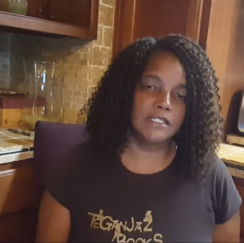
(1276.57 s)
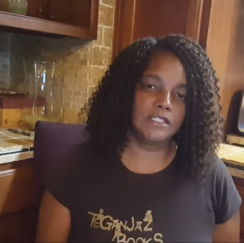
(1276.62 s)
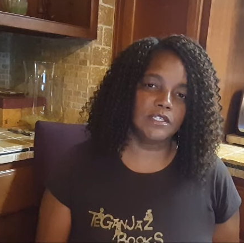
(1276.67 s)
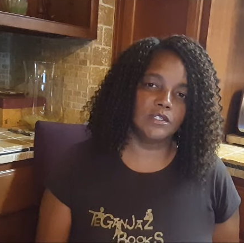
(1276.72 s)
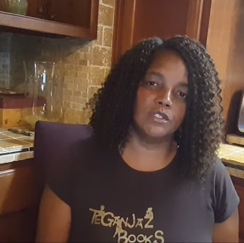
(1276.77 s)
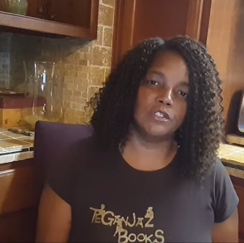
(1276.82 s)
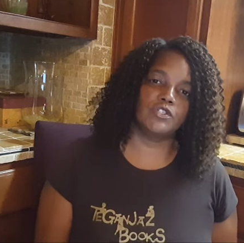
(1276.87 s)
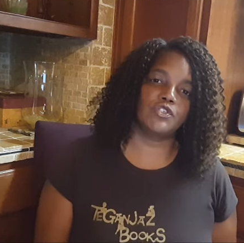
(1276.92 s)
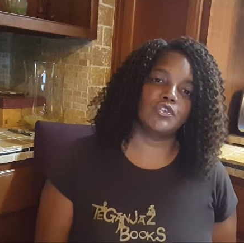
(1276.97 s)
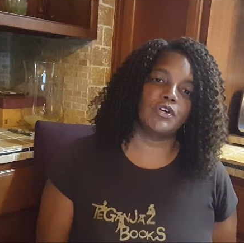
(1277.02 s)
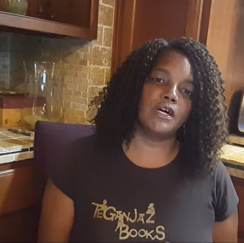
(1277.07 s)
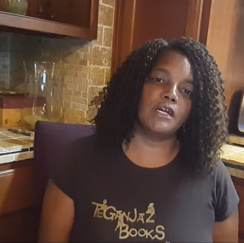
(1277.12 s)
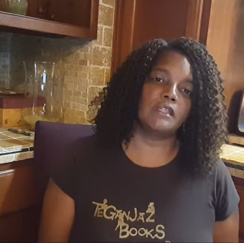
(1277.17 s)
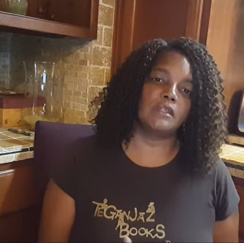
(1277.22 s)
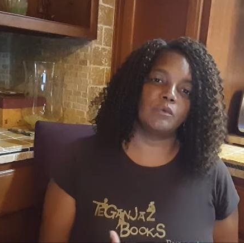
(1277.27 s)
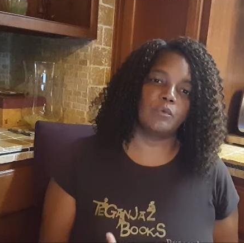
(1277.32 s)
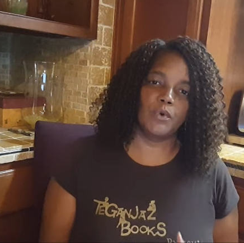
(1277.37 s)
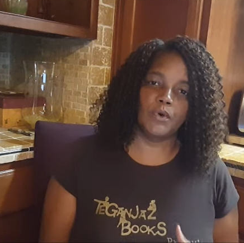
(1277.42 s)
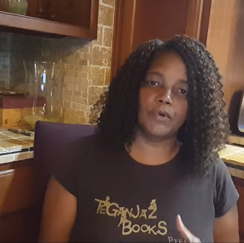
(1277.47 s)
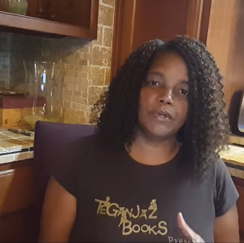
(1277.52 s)
And so they're
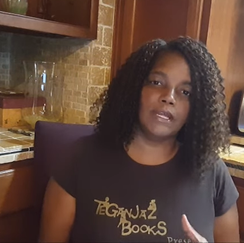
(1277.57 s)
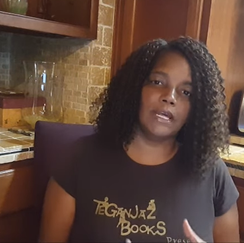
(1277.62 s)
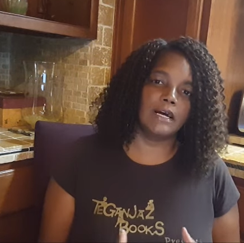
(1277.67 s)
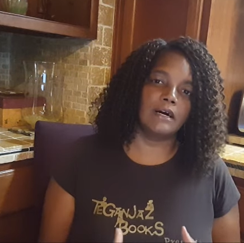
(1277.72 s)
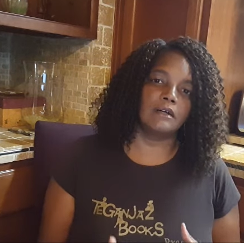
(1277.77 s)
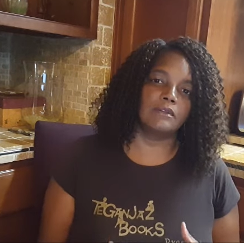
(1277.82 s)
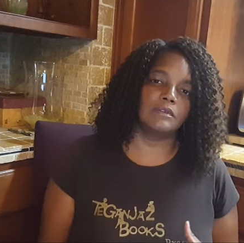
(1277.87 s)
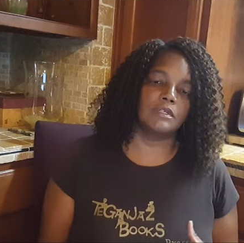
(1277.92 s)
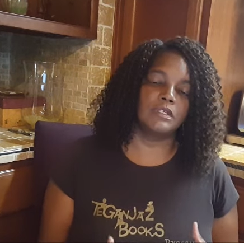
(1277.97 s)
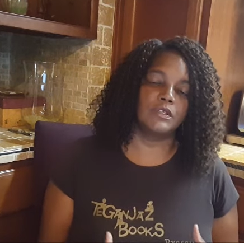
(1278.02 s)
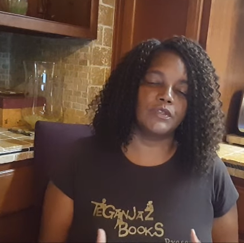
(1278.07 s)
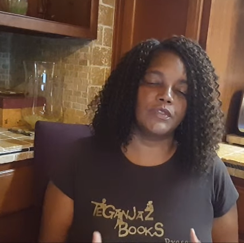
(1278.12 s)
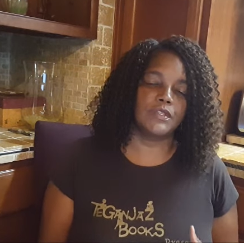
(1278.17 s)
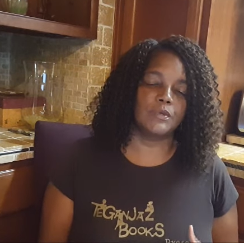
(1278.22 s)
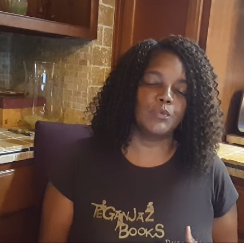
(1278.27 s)
trying to work out, you know,